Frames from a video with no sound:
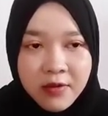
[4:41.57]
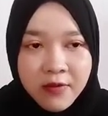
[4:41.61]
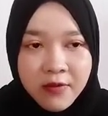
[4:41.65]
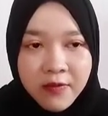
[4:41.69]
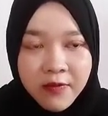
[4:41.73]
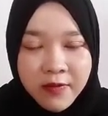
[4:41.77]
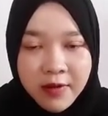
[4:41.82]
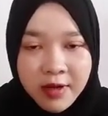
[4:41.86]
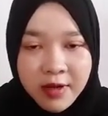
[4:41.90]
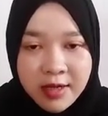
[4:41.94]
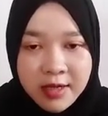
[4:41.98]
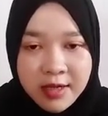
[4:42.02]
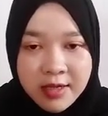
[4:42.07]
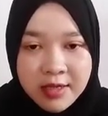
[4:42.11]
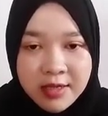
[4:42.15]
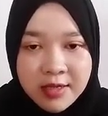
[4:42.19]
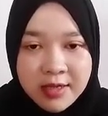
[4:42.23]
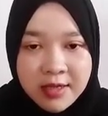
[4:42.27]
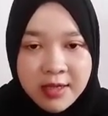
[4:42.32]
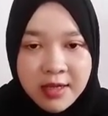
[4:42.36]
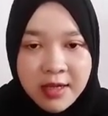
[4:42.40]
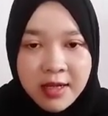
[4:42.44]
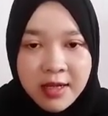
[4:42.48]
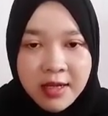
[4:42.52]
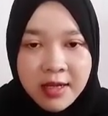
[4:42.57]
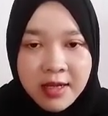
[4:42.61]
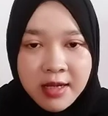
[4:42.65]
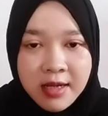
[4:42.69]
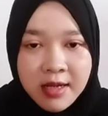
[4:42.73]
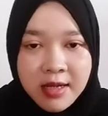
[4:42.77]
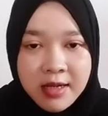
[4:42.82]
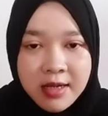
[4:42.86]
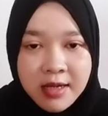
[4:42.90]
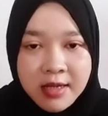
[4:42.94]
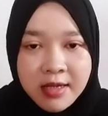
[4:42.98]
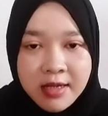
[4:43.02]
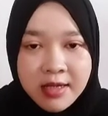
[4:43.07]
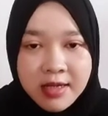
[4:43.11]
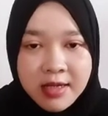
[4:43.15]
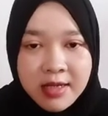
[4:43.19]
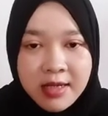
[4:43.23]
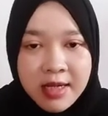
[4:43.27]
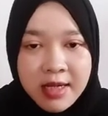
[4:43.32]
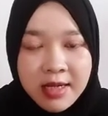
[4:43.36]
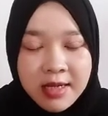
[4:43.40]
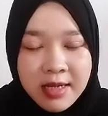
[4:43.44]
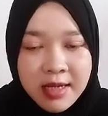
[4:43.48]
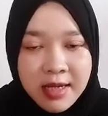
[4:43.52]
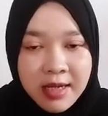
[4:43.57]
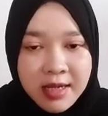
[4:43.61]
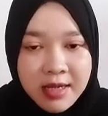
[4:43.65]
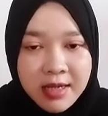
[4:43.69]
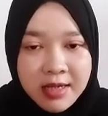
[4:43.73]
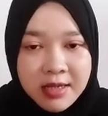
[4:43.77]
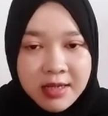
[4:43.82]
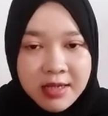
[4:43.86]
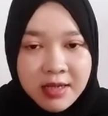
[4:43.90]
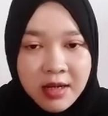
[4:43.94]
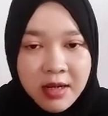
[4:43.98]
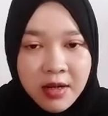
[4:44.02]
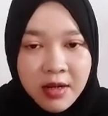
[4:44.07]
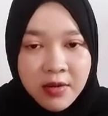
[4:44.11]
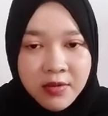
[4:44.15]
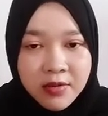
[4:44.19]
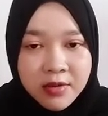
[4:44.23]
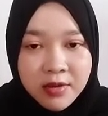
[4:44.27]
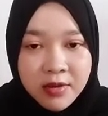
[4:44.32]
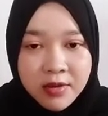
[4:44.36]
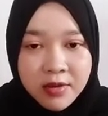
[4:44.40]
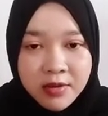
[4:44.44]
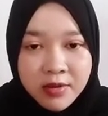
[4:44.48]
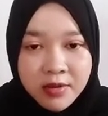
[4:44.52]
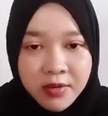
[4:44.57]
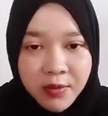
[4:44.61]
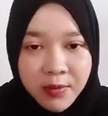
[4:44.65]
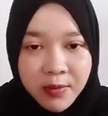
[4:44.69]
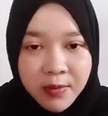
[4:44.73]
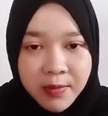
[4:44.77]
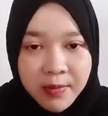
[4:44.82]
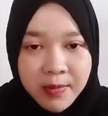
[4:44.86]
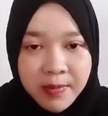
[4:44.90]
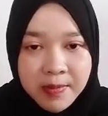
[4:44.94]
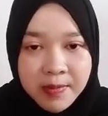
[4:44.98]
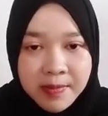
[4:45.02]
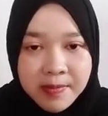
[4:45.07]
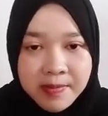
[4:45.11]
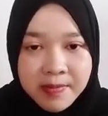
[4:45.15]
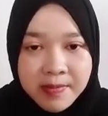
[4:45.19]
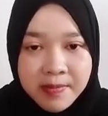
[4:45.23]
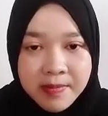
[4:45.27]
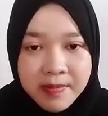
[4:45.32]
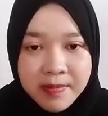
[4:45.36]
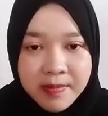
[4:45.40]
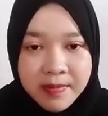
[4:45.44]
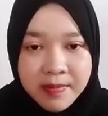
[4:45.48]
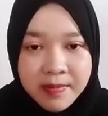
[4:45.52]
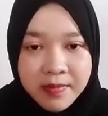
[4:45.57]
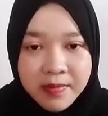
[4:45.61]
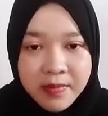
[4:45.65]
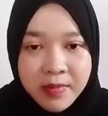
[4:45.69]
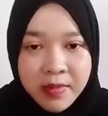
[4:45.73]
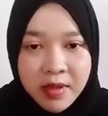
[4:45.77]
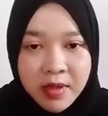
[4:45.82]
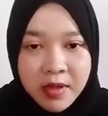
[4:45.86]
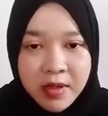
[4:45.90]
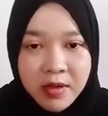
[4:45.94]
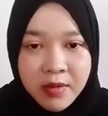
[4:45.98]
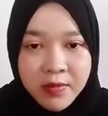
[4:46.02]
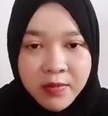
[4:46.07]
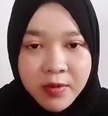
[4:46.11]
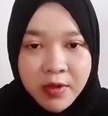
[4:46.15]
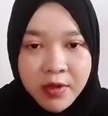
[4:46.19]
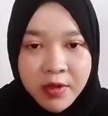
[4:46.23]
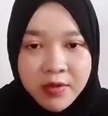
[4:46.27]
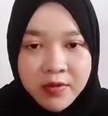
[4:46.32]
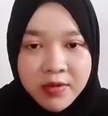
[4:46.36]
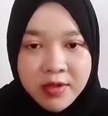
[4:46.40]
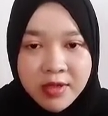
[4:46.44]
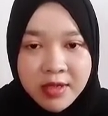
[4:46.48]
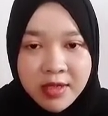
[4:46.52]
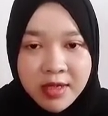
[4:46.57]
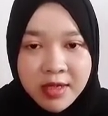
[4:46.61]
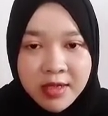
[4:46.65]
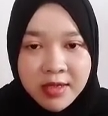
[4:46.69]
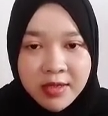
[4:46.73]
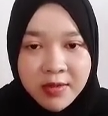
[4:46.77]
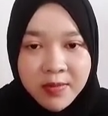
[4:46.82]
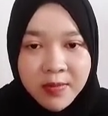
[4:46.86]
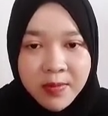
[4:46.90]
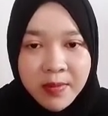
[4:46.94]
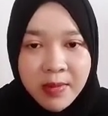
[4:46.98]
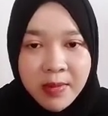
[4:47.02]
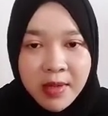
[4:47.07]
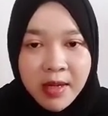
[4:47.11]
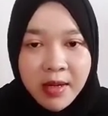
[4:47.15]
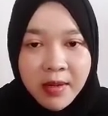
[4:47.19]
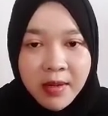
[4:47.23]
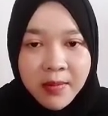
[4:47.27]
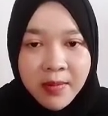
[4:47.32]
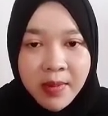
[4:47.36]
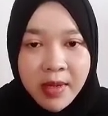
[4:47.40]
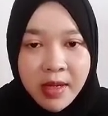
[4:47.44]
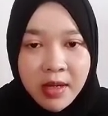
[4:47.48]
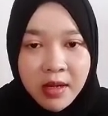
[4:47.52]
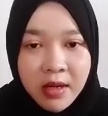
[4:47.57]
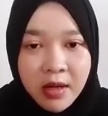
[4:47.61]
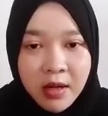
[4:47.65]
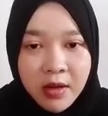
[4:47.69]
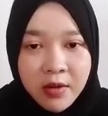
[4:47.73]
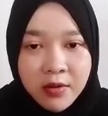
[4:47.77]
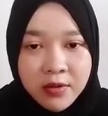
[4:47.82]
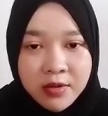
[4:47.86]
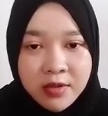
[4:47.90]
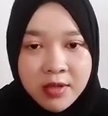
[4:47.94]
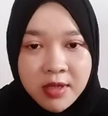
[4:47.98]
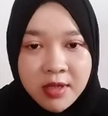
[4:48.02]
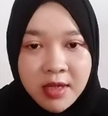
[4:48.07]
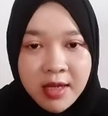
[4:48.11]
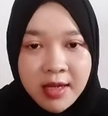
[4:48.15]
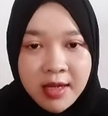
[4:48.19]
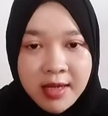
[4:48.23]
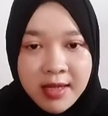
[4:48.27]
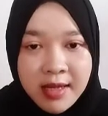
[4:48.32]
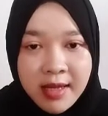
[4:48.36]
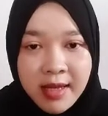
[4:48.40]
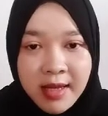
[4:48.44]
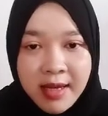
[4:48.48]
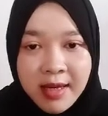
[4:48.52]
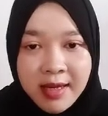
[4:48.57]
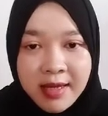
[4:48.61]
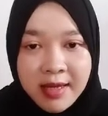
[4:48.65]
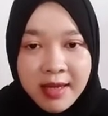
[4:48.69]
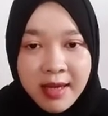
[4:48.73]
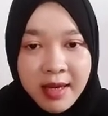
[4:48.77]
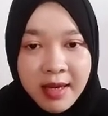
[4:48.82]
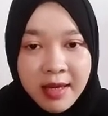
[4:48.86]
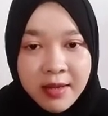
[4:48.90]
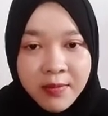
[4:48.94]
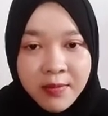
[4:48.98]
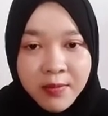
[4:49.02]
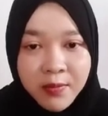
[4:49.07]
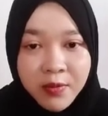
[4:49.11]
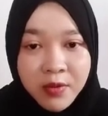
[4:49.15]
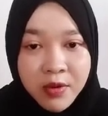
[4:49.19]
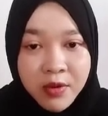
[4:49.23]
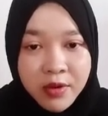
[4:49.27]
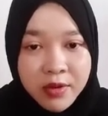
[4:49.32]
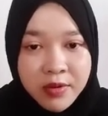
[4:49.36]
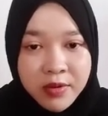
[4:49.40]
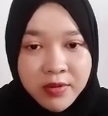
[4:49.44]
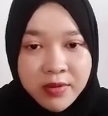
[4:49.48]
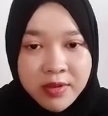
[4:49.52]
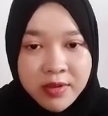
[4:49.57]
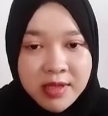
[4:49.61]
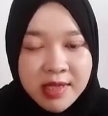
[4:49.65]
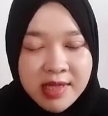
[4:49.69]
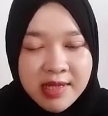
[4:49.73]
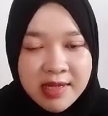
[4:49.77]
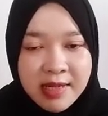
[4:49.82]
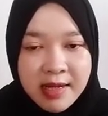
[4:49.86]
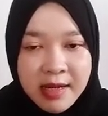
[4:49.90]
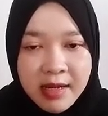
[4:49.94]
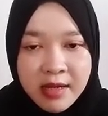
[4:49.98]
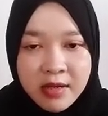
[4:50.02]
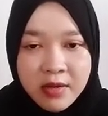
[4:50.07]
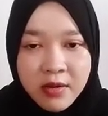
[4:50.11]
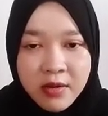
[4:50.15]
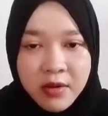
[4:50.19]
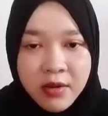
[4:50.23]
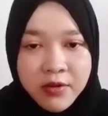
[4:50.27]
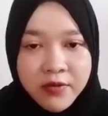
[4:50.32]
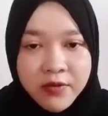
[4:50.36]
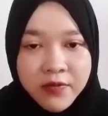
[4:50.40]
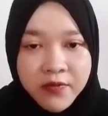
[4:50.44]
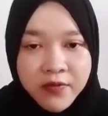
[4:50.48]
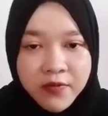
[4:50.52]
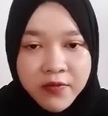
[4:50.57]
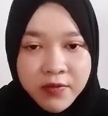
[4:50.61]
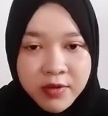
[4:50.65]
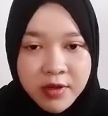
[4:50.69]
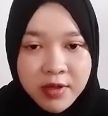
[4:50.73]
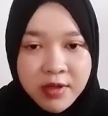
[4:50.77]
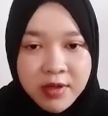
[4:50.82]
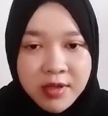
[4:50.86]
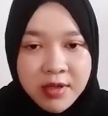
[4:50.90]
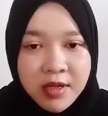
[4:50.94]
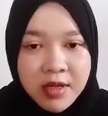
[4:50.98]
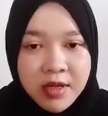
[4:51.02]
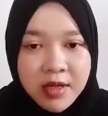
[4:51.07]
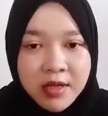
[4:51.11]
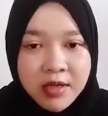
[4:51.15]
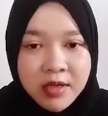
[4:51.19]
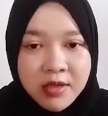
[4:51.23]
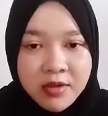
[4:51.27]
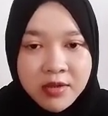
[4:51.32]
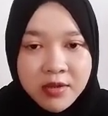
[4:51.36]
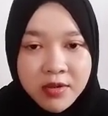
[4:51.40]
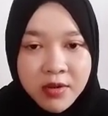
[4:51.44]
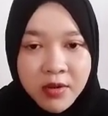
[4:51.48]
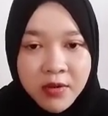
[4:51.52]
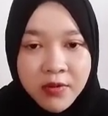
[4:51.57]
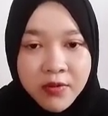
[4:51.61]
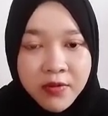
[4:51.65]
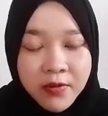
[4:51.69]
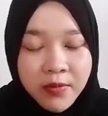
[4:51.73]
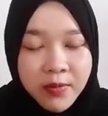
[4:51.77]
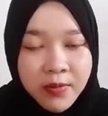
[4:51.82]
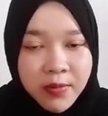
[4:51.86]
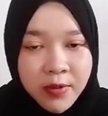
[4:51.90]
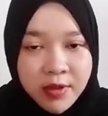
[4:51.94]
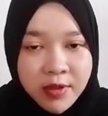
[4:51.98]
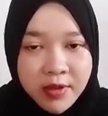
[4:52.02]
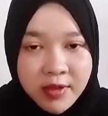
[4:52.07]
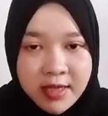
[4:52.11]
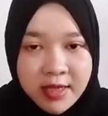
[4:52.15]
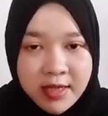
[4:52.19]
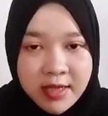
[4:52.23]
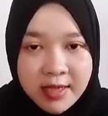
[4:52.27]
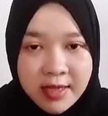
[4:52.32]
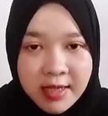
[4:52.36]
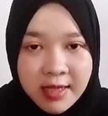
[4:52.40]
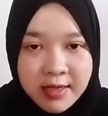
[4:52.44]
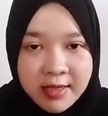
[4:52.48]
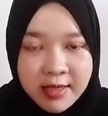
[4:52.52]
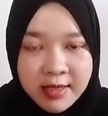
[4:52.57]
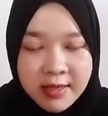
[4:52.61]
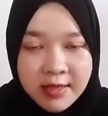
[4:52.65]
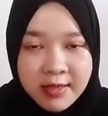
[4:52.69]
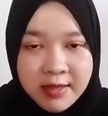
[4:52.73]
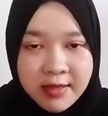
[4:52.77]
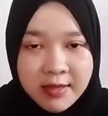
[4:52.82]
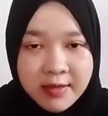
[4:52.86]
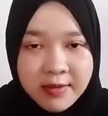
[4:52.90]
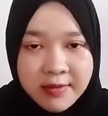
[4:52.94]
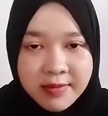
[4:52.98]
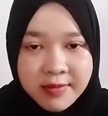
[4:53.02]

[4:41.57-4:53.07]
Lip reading: First, there are autotroph producers because they can produce their own food through photosynthesis.